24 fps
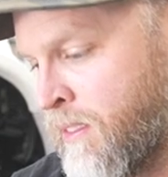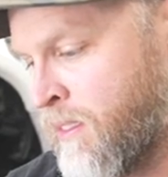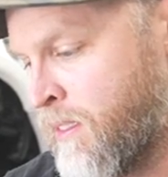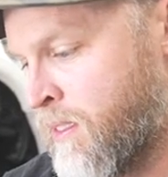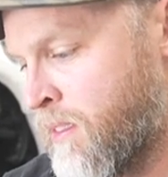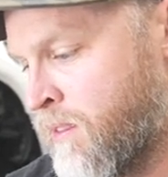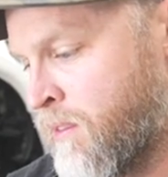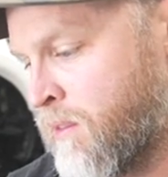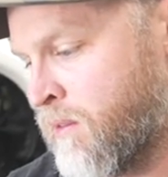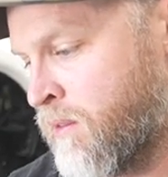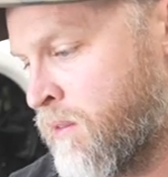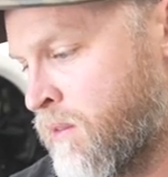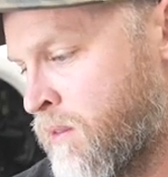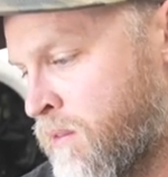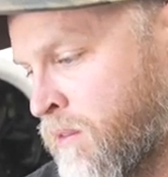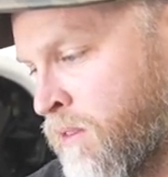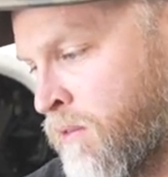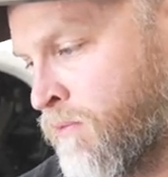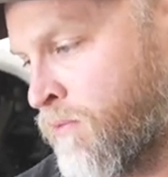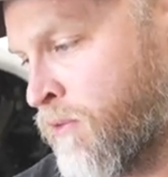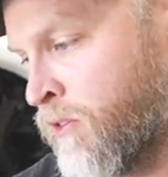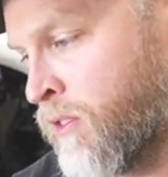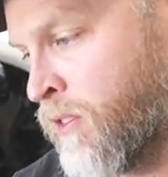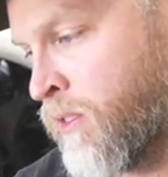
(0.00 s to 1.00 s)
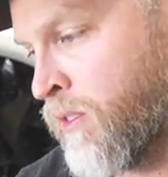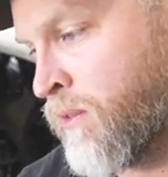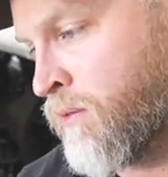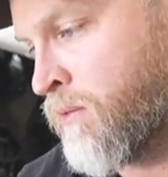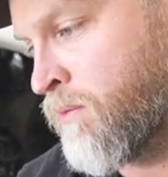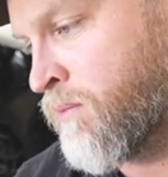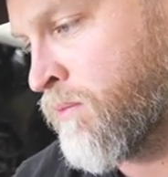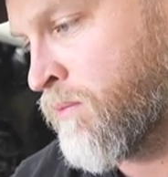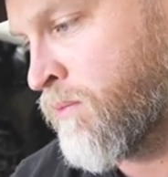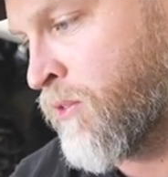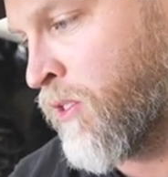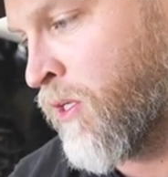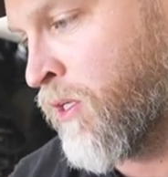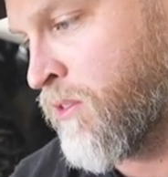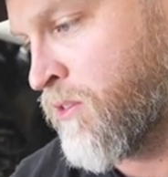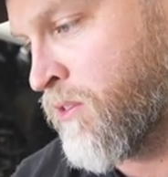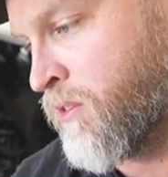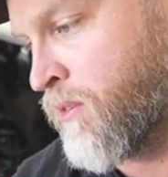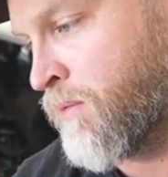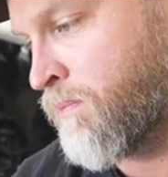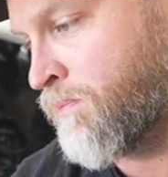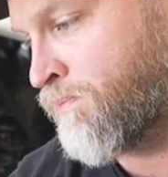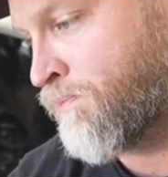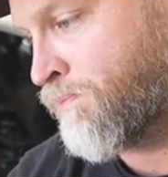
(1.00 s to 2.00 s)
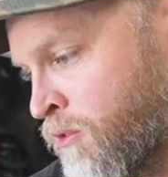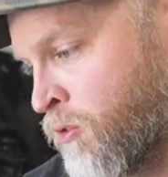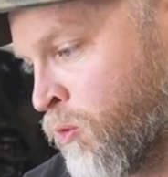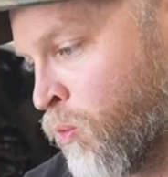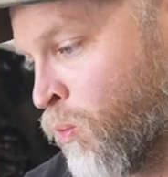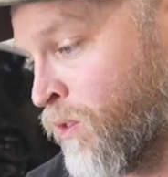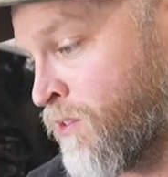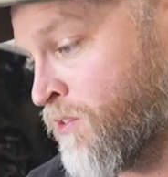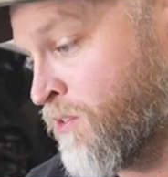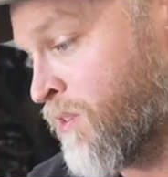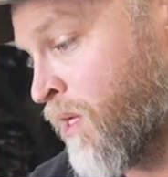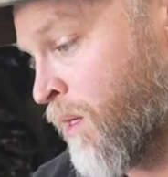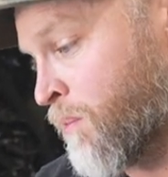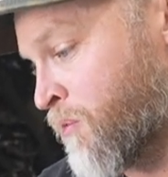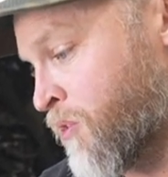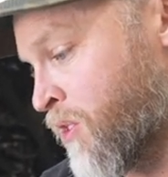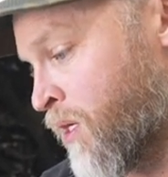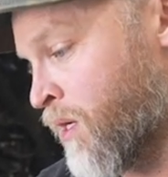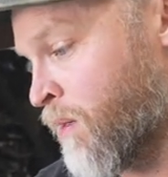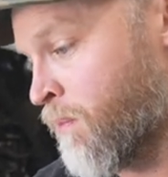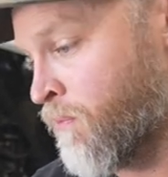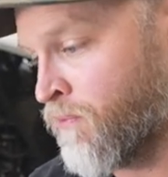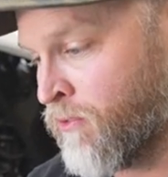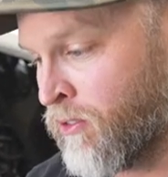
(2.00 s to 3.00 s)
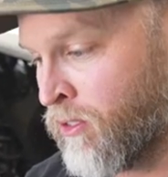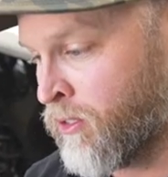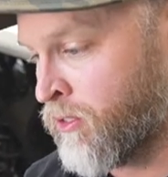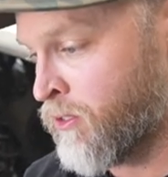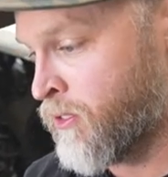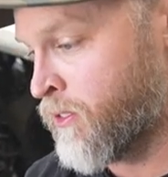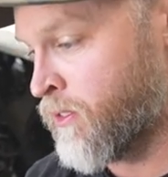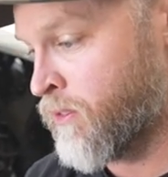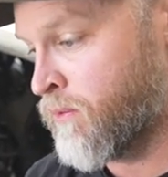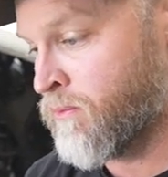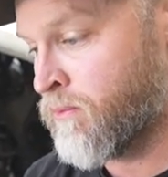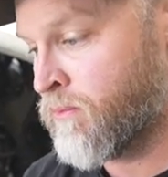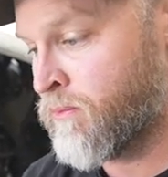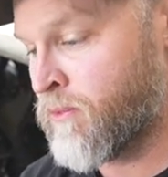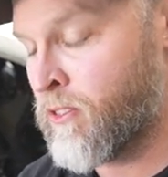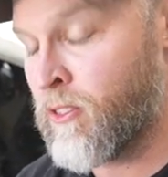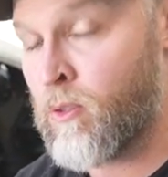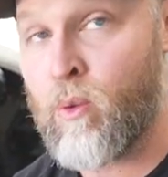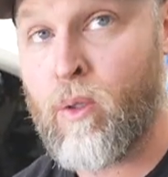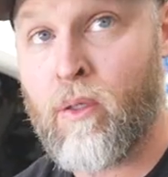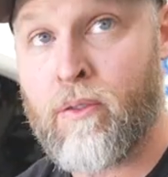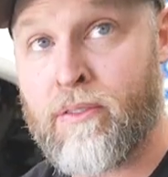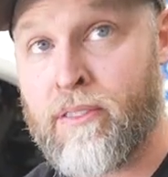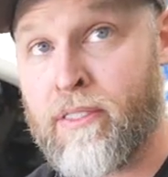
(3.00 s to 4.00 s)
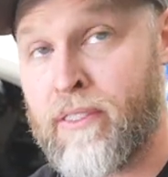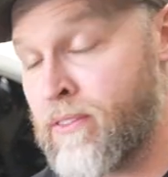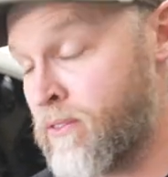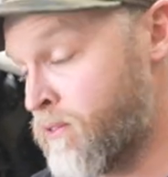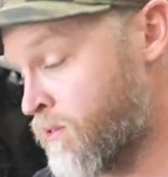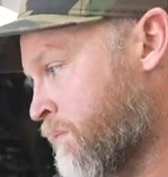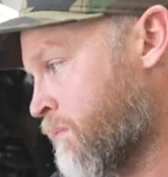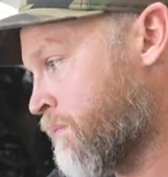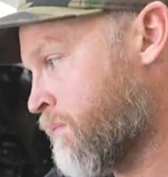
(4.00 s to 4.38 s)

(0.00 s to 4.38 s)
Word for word: uh, the Furick tungsten. It's a one-stop shop for all your TIG welding needs.